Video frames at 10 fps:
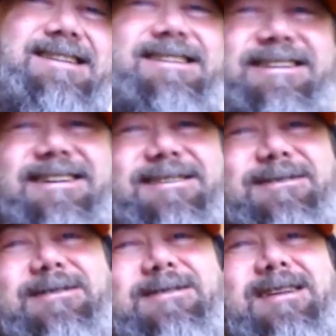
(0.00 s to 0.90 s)
you do.
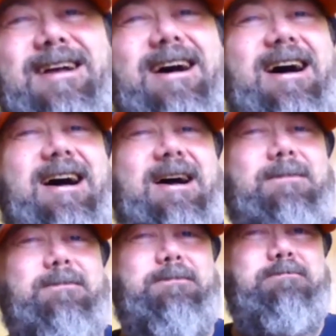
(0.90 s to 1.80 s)

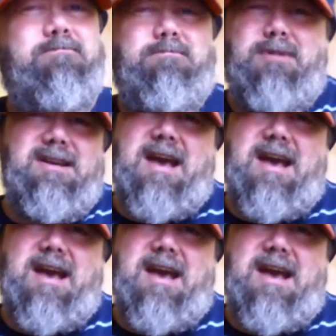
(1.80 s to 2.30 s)
But